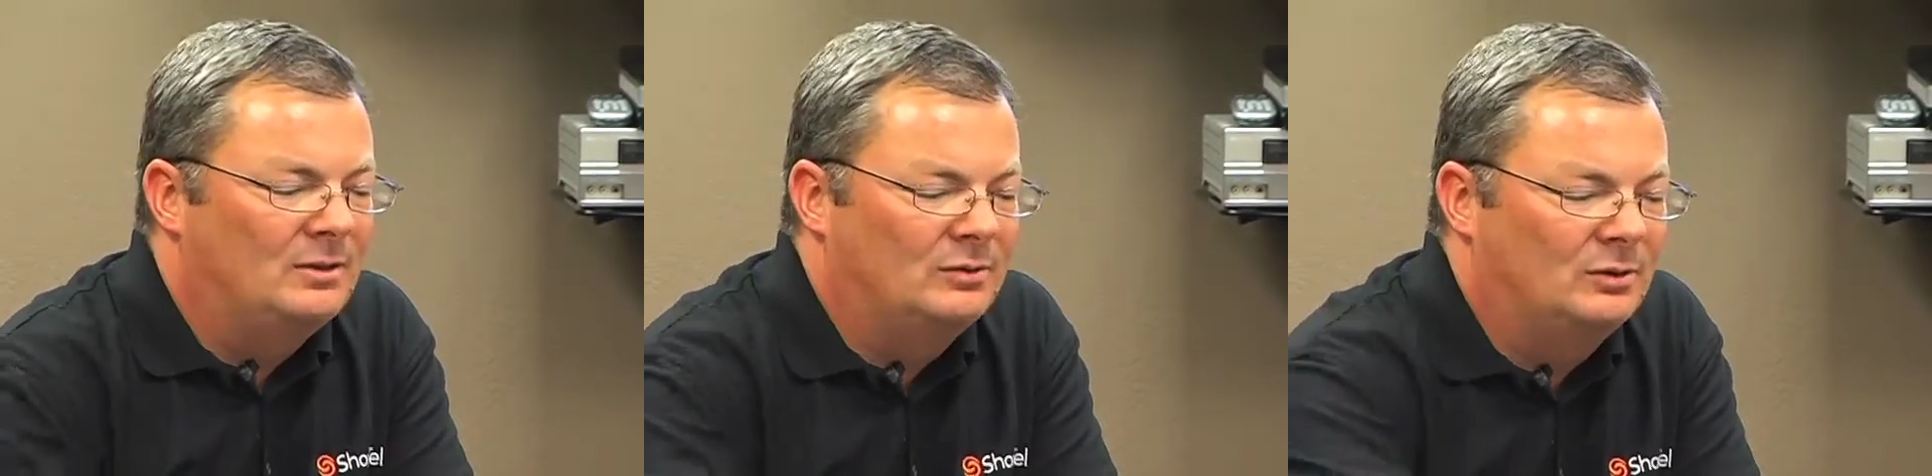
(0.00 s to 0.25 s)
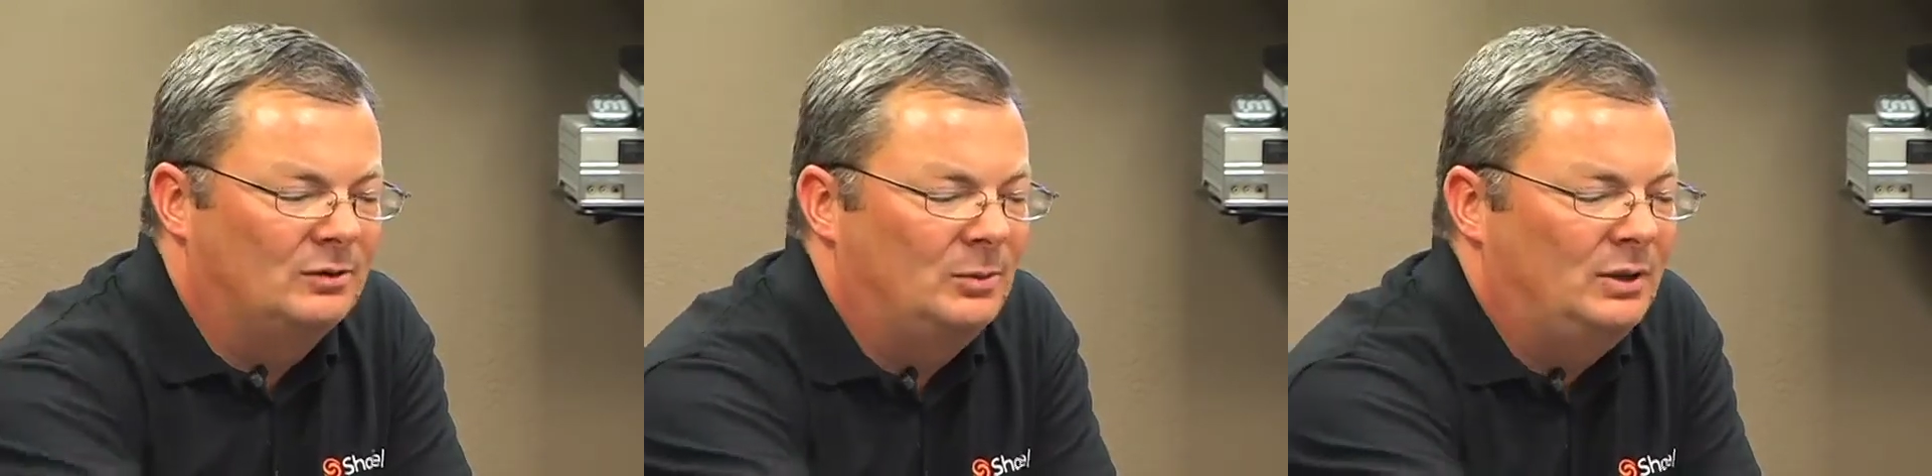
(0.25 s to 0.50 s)

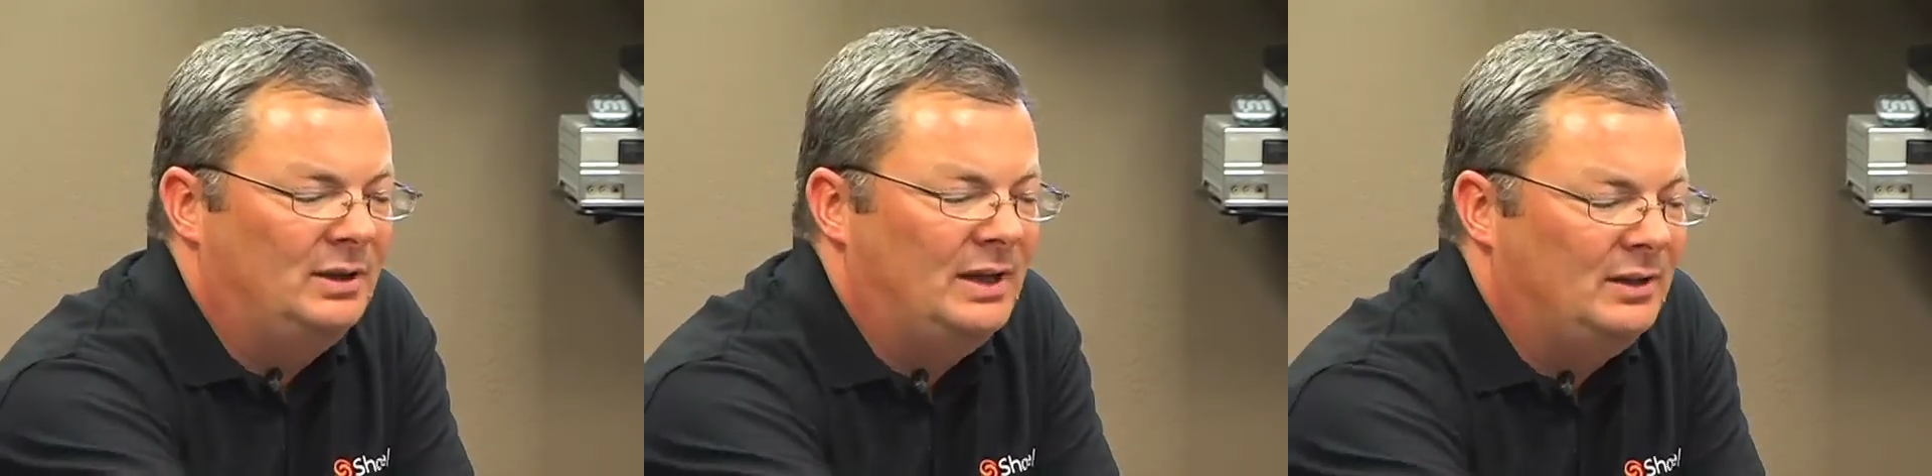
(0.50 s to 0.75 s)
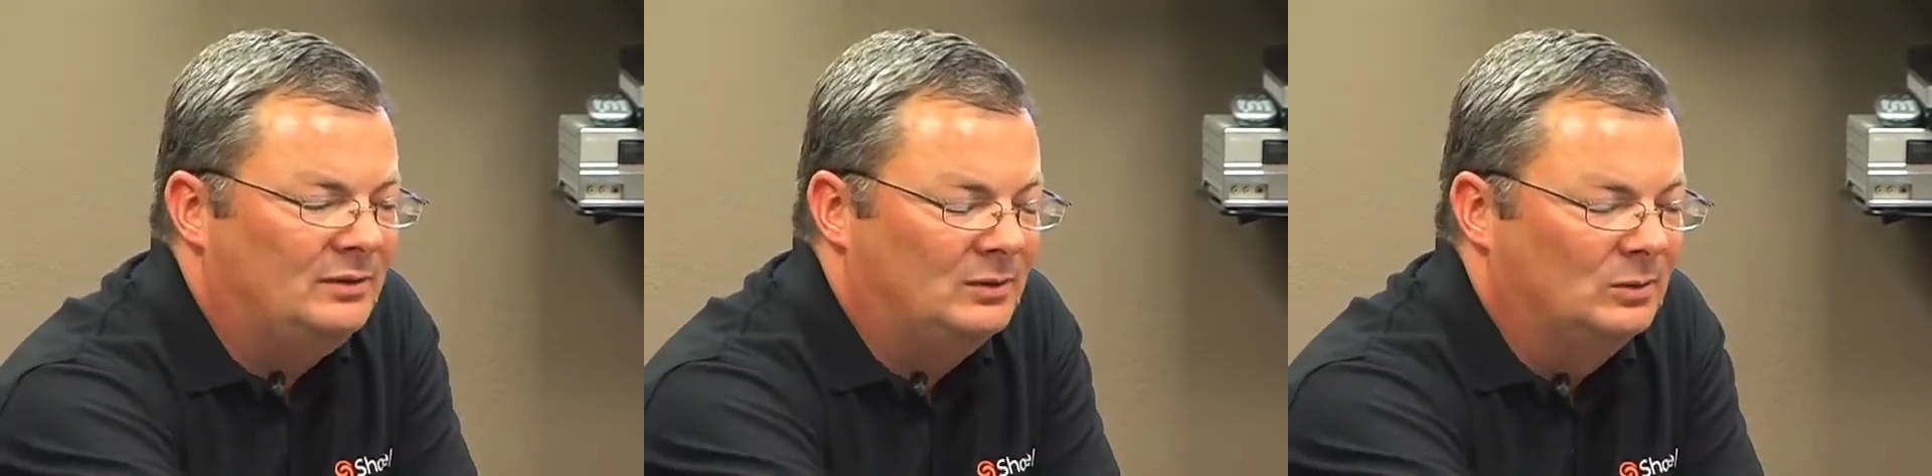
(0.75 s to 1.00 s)
So it's a really
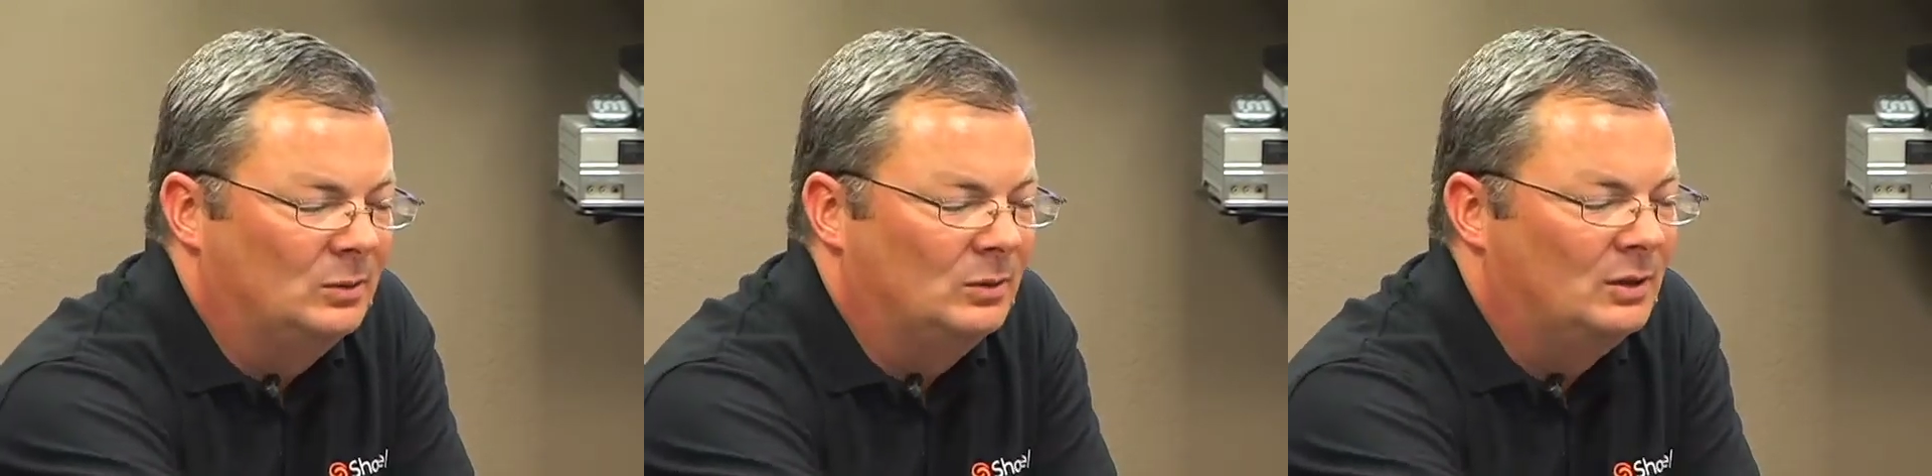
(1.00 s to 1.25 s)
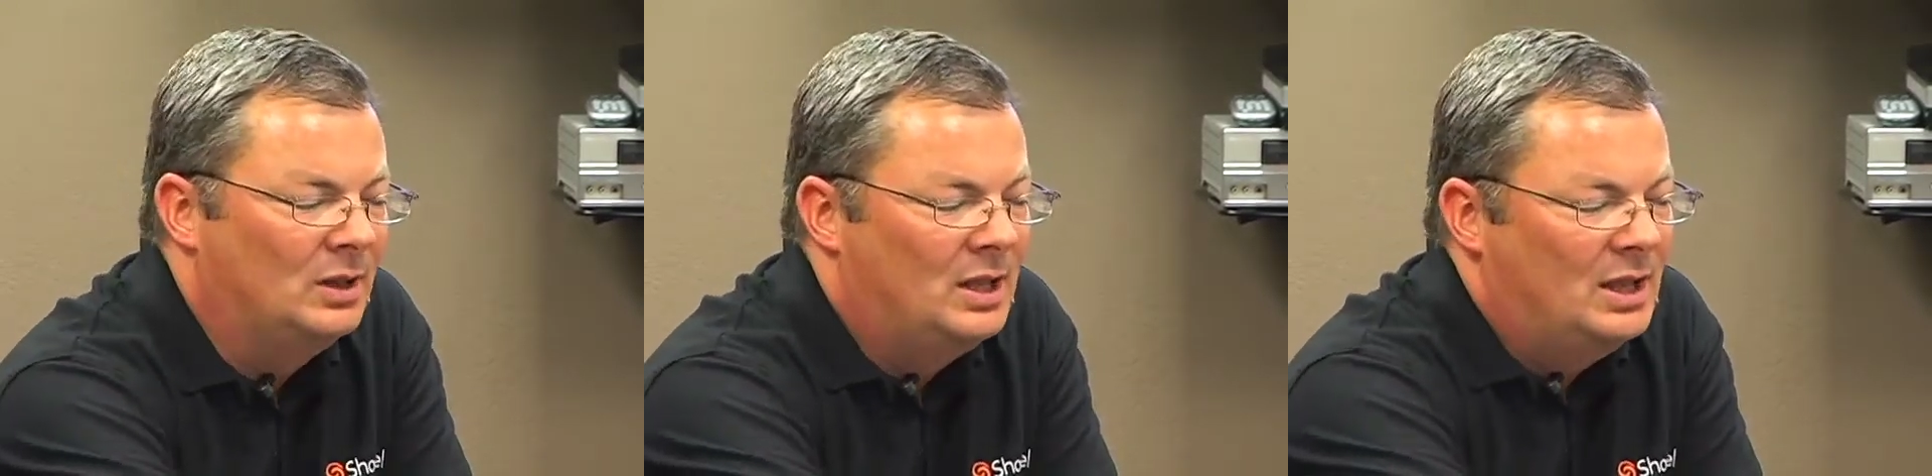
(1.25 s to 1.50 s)
nice
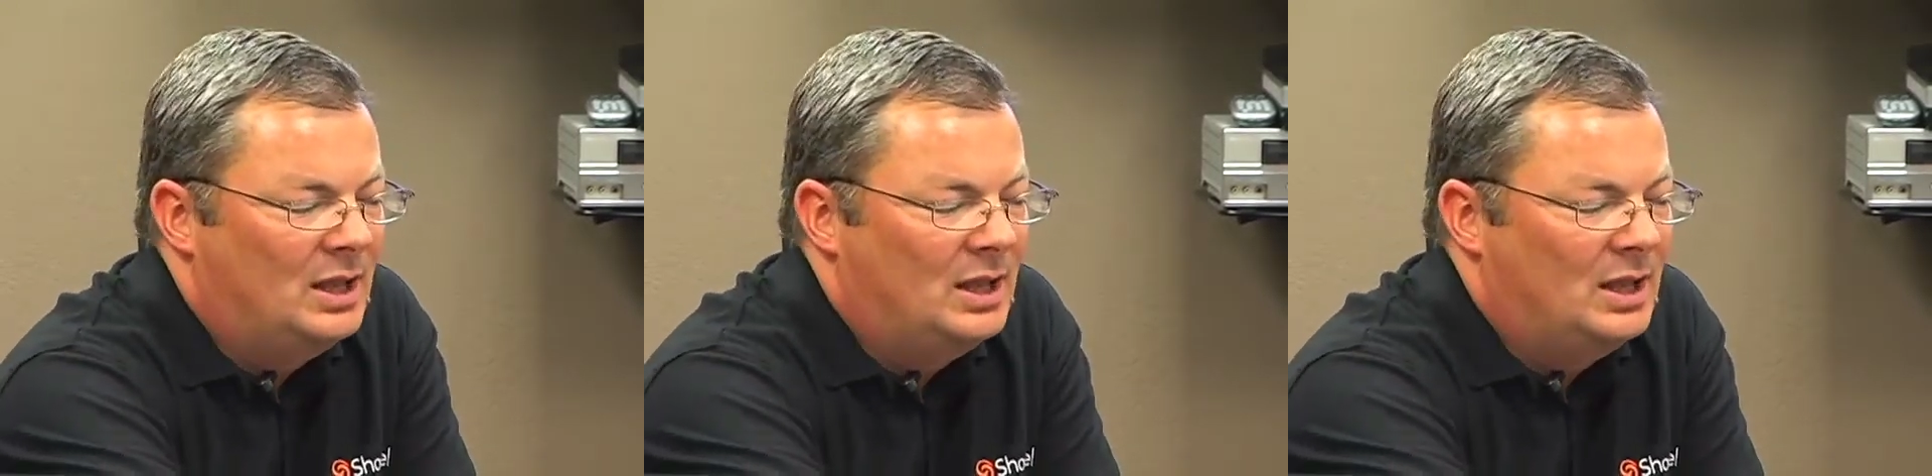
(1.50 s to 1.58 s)
tool.